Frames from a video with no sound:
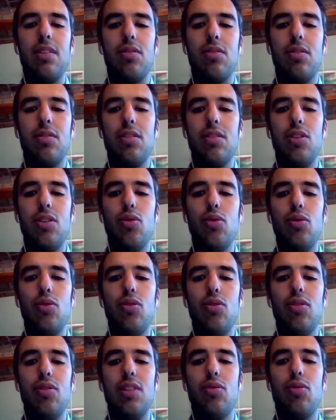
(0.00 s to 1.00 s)
No?
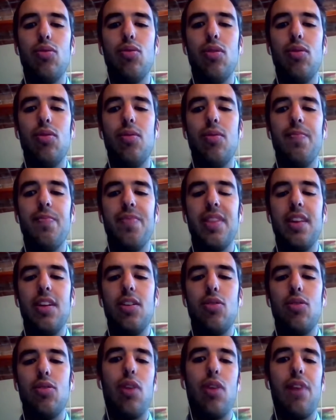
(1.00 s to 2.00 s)
You need to
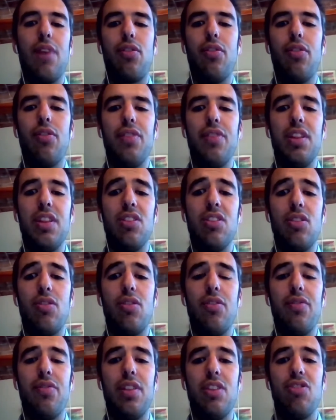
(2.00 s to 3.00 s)
have
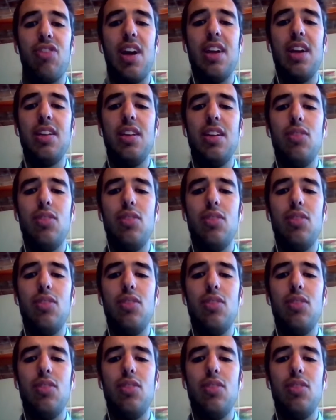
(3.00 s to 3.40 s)
confidentiality.